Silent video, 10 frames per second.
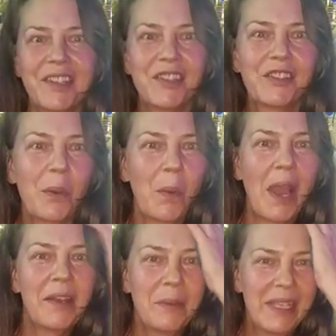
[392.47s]
So
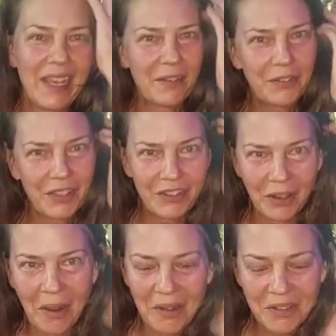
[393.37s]
why do we have such
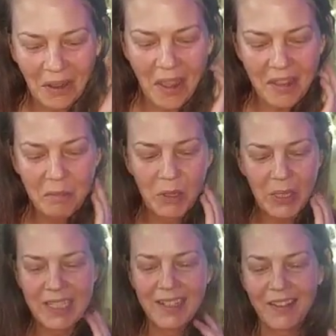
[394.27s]
a hard time
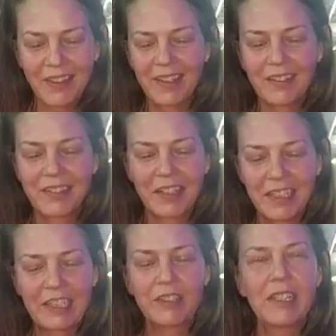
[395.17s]
looking at things
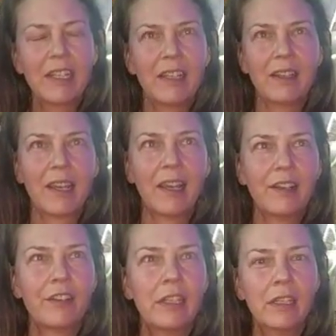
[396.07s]
clearly? That